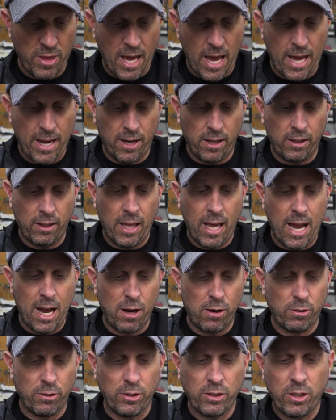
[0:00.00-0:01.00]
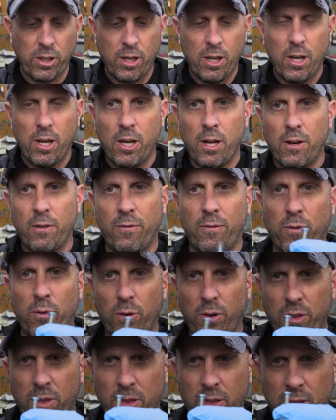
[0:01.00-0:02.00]
that allows
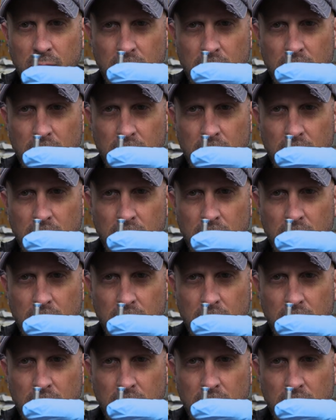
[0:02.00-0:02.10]
for